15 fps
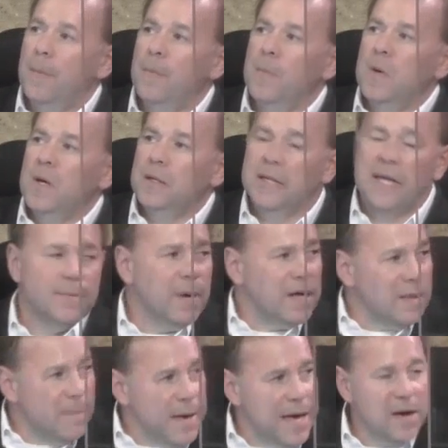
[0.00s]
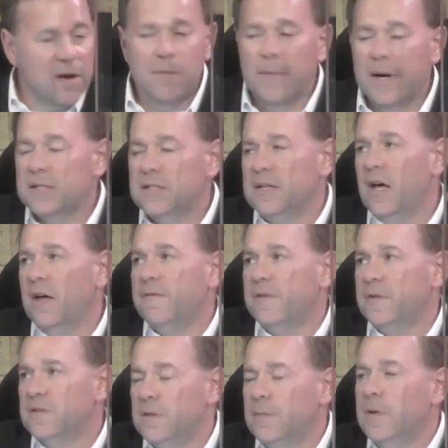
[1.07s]
led by the mayor and myself and
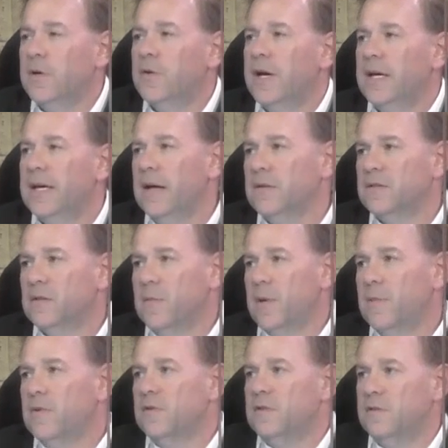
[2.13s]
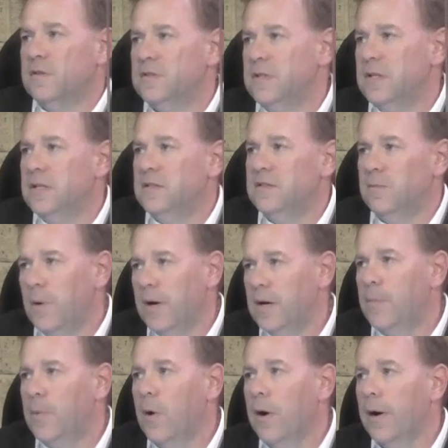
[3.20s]
some other great council members of the cities of Buena
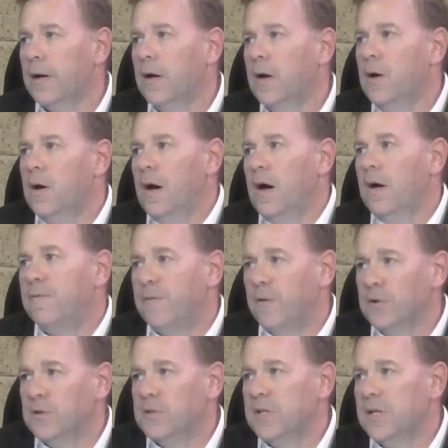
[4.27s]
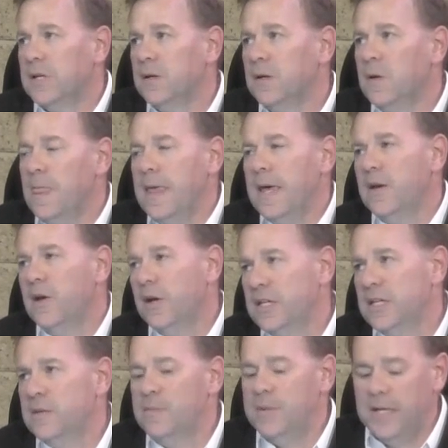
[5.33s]
Park, Fullerton, and
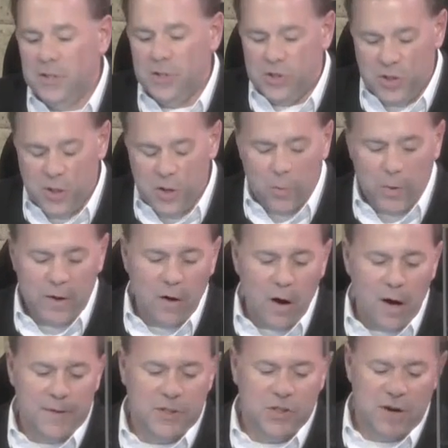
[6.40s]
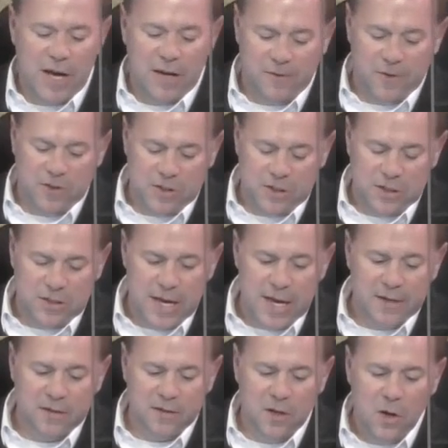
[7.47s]
Huntington Beach. We are on the track for
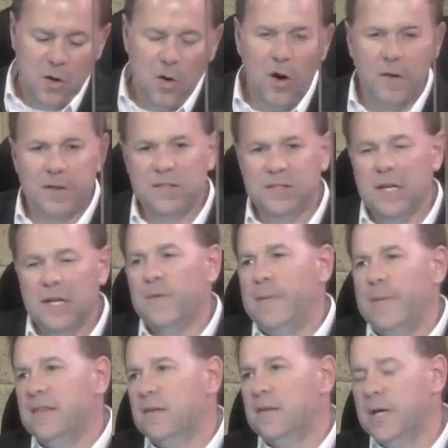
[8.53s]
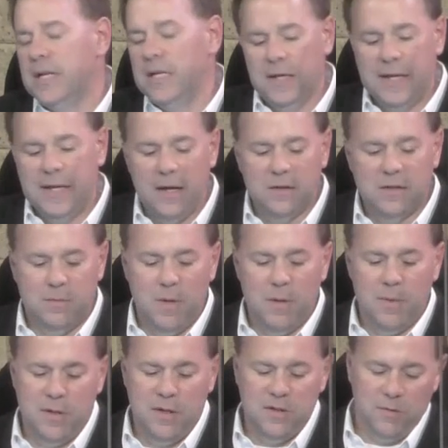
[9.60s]
success. All the stuff about the money, the council member
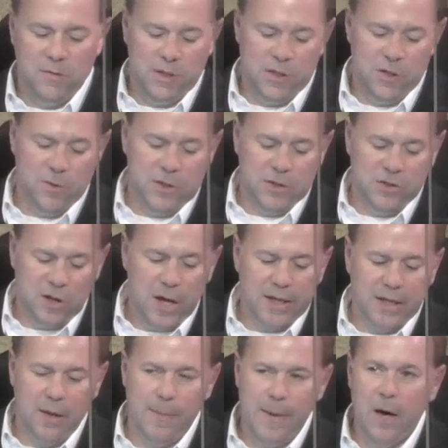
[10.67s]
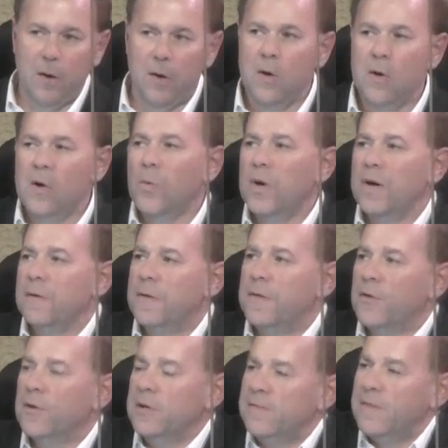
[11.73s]
doesn't really know what he's talking about. We have a
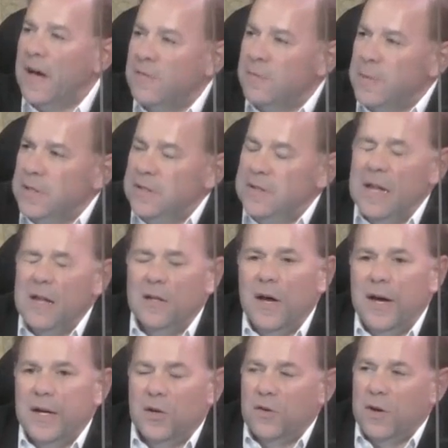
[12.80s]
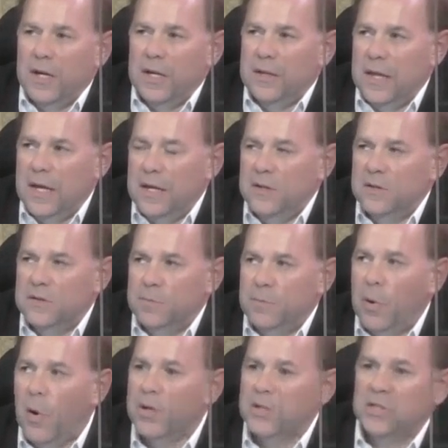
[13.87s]
$35 million line of credit that is
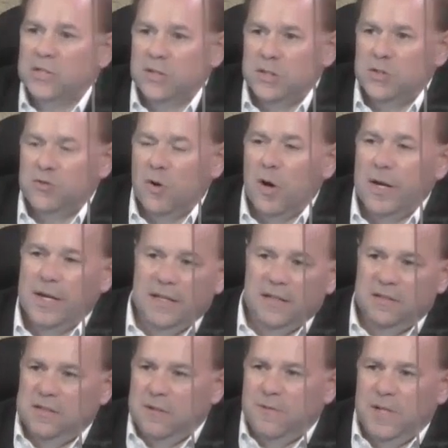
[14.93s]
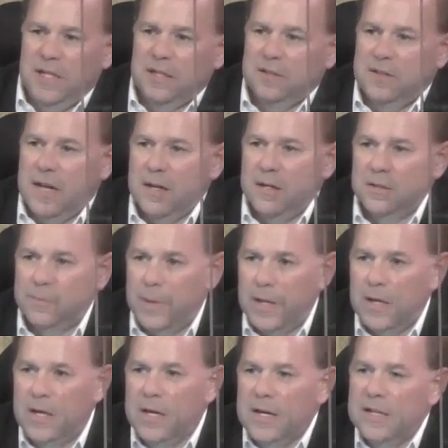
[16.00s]
partially drawn. I guess Tiffany can tell us, but
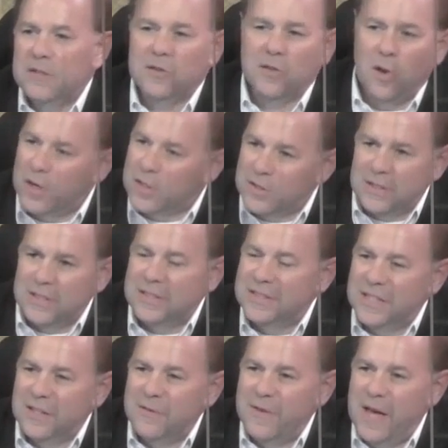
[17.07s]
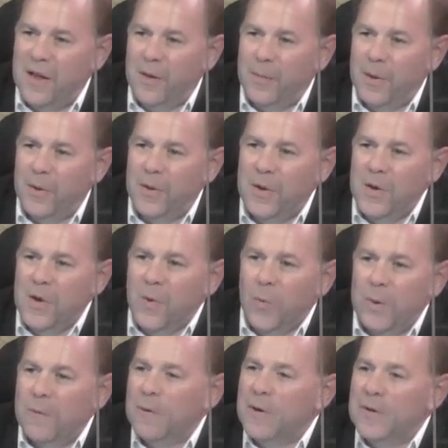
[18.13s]
it's largely still available. We
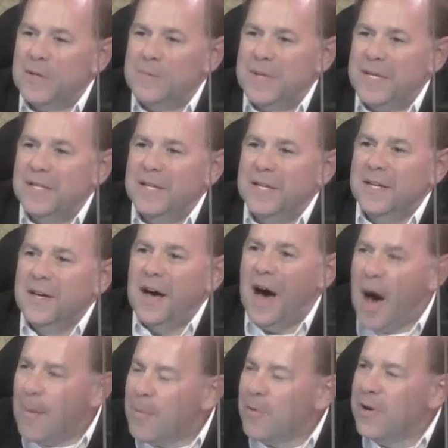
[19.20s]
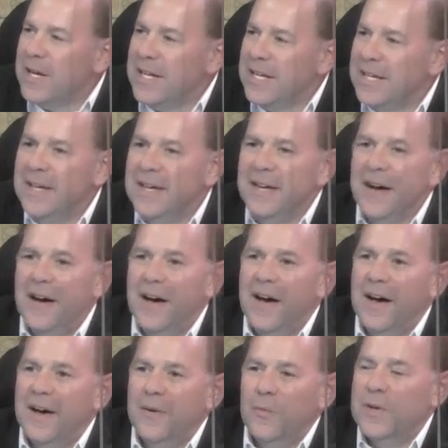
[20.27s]
were going to be operating
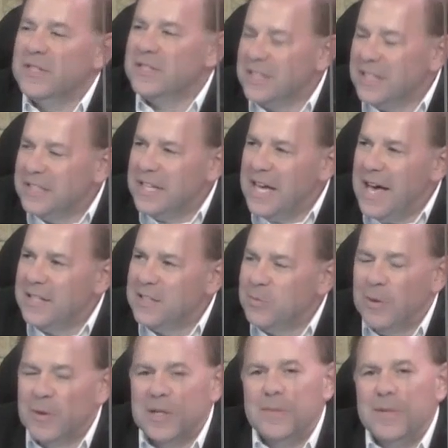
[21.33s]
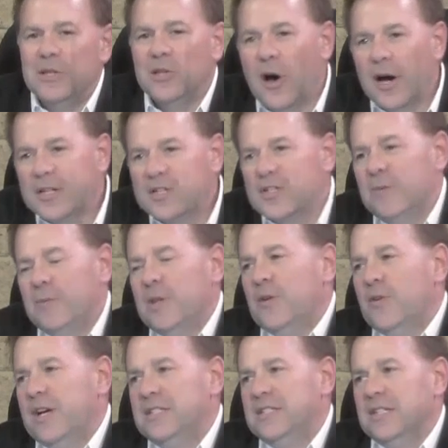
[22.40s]
with success. We were going to be launching with
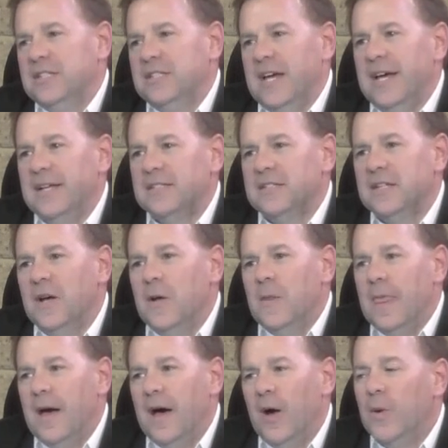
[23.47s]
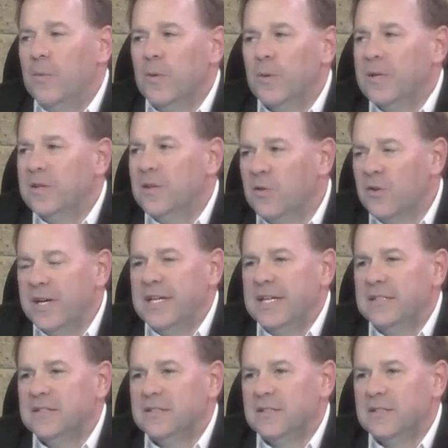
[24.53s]
great success. We will be the greenest,